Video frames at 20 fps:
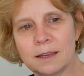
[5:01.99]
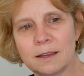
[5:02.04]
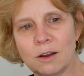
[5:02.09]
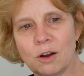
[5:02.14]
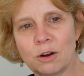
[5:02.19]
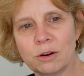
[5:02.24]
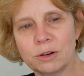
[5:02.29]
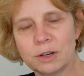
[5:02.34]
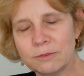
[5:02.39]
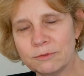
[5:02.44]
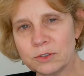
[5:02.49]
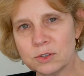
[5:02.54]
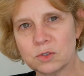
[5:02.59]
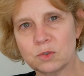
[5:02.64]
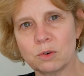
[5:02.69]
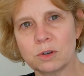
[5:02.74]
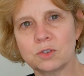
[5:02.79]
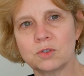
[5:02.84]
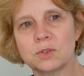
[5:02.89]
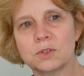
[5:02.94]
our
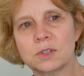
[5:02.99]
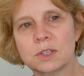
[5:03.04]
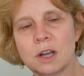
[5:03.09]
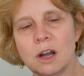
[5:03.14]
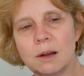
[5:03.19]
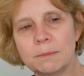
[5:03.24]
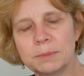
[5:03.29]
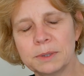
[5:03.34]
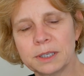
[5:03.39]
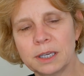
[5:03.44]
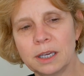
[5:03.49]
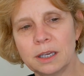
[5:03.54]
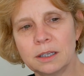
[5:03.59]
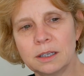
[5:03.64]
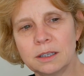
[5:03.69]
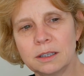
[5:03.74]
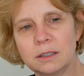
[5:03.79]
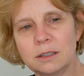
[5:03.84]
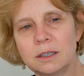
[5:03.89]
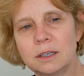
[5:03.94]
infrastructure is
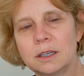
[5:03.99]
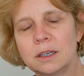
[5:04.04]
complicated,